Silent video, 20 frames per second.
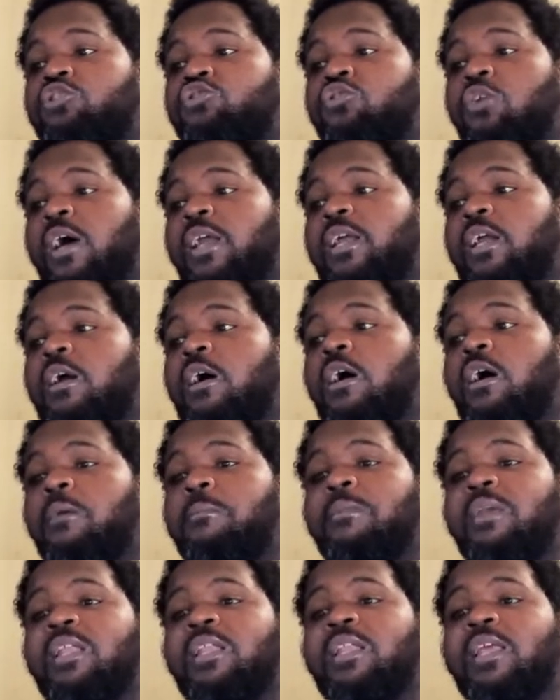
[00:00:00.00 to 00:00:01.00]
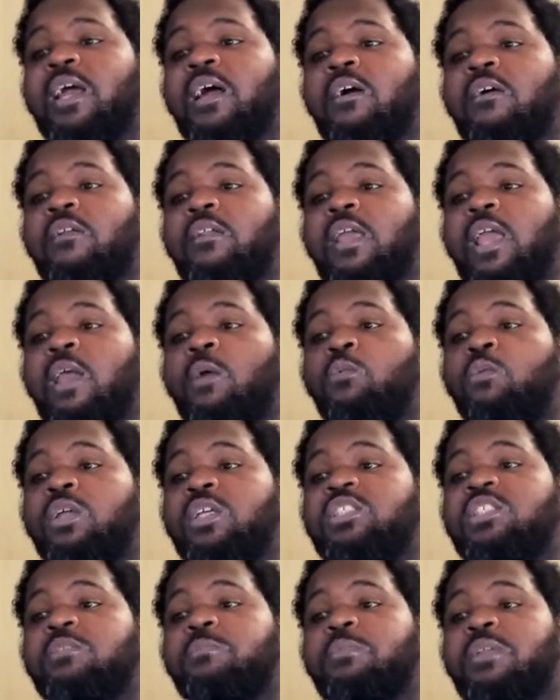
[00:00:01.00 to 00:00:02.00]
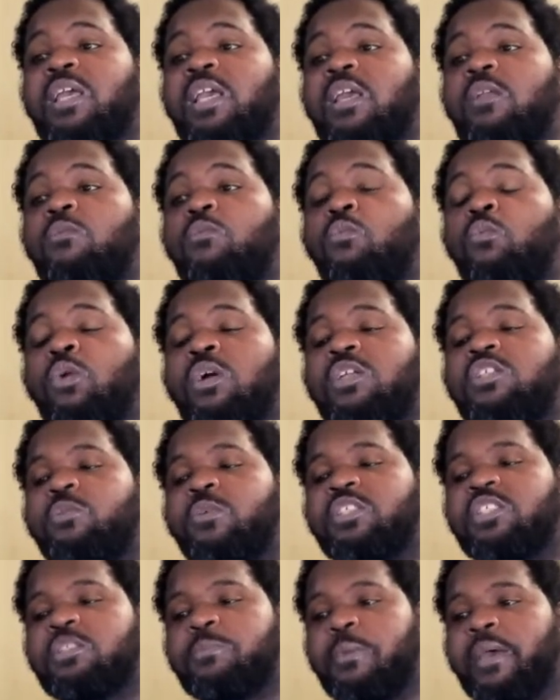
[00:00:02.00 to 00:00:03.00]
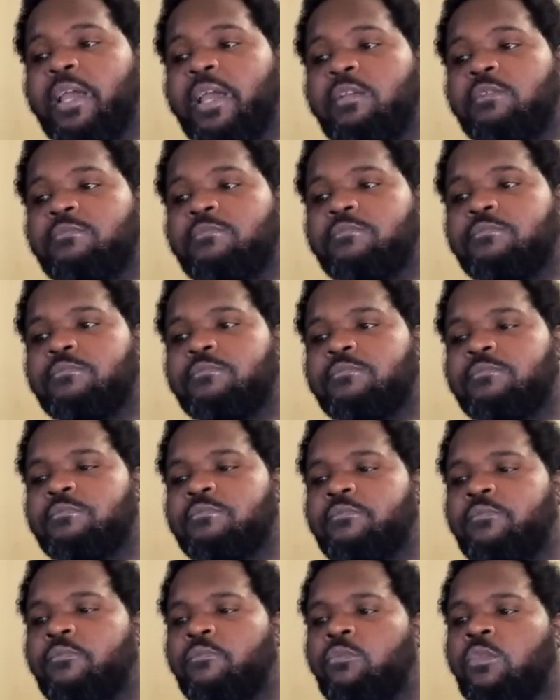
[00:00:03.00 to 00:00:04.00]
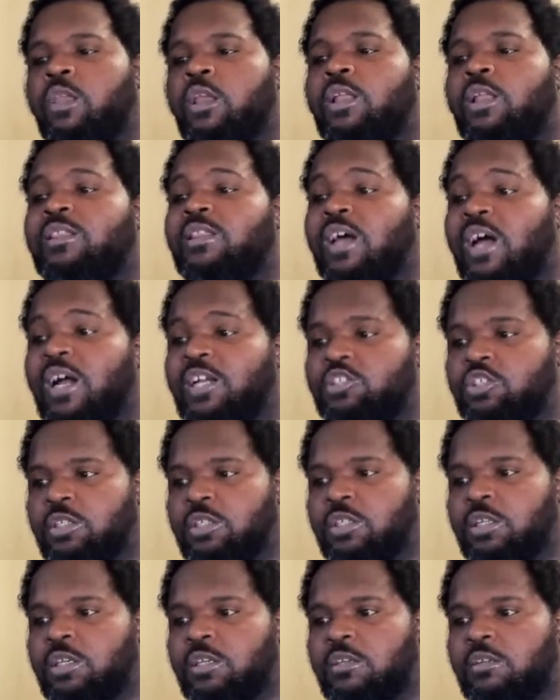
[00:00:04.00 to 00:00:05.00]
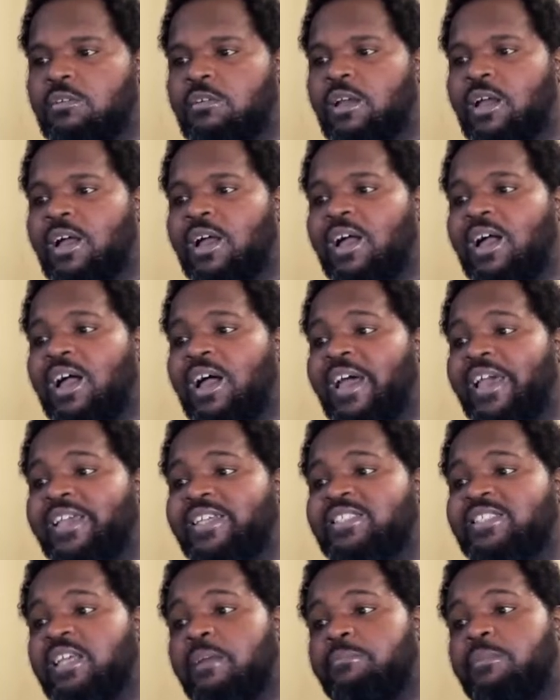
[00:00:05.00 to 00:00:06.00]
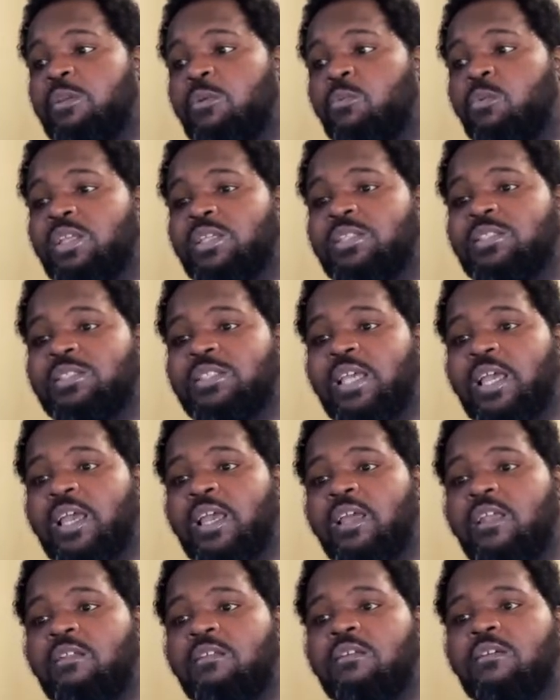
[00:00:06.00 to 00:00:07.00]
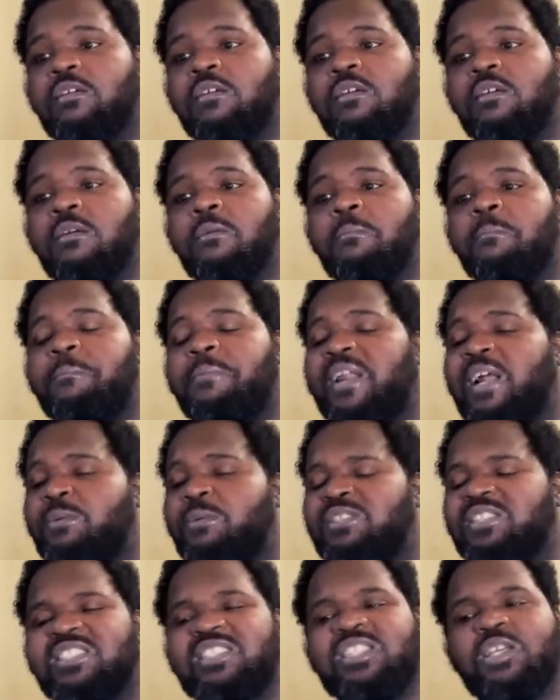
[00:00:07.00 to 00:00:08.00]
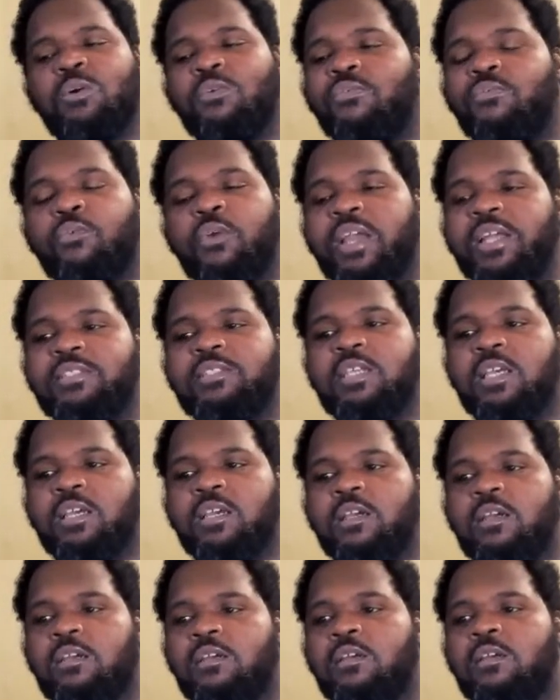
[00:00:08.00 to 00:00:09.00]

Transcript: could try to calm me down and would explain what to expect. Logically, I accepted what he said, but I was still frantic.